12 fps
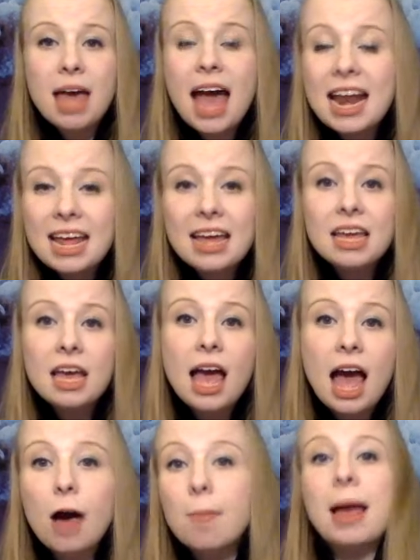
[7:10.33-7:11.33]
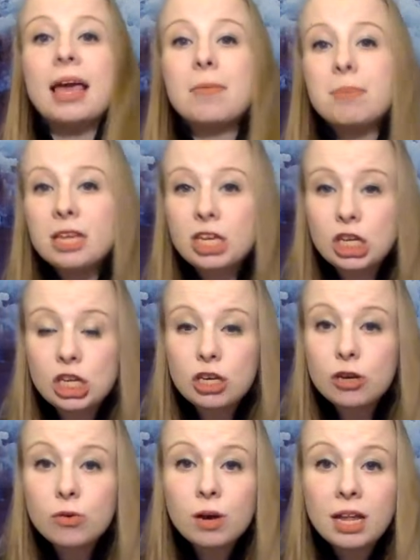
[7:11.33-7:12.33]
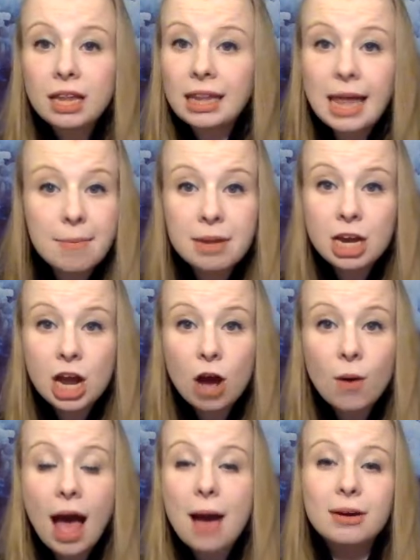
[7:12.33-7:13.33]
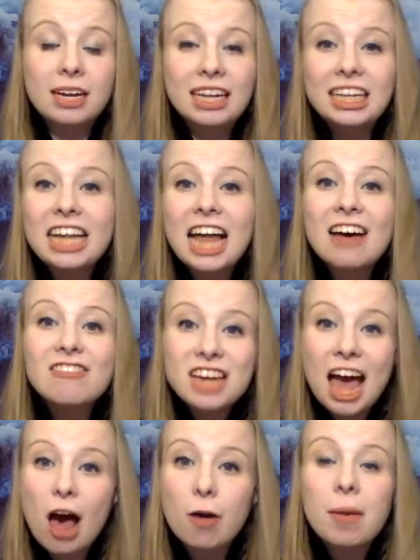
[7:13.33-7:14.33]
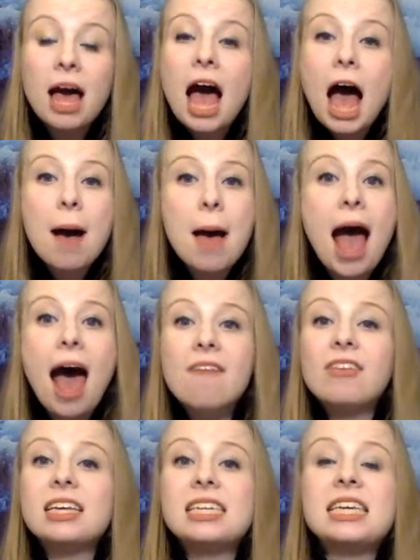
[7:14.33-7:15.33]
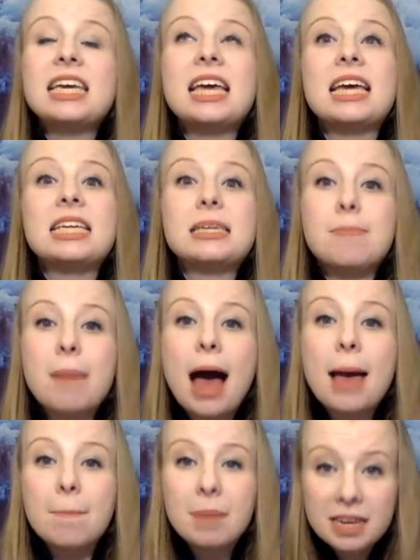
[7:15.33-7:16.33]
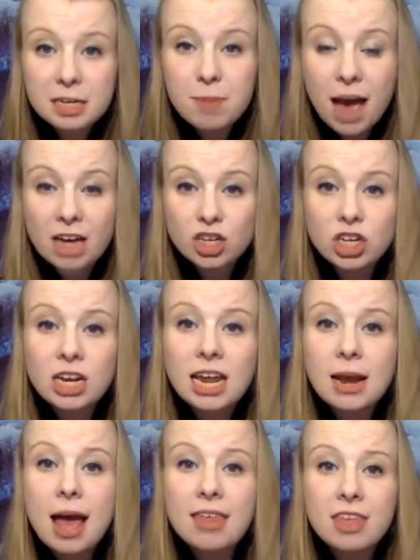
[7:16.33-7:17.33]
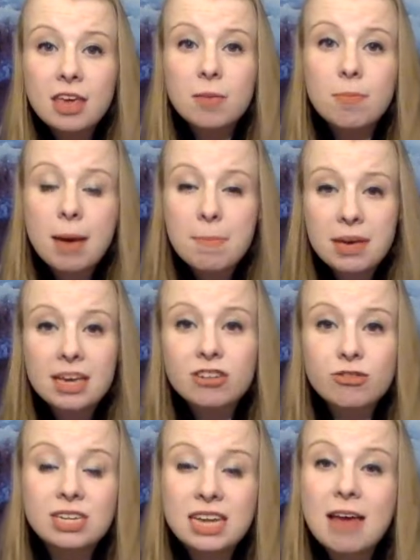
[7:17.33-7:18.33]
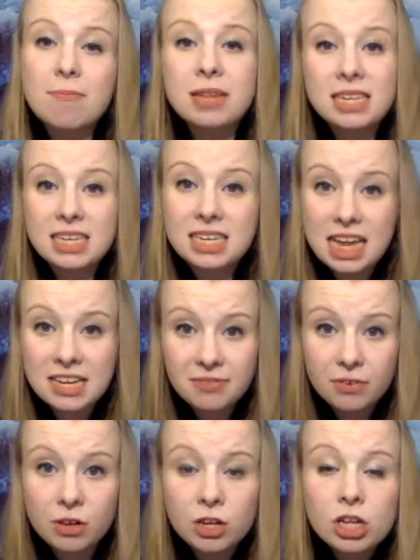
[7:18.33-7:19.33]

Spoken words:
any help I can be to you, let me know. I would love to help. Advocacy is my biggest passion and I think my biggest reason I've been successful.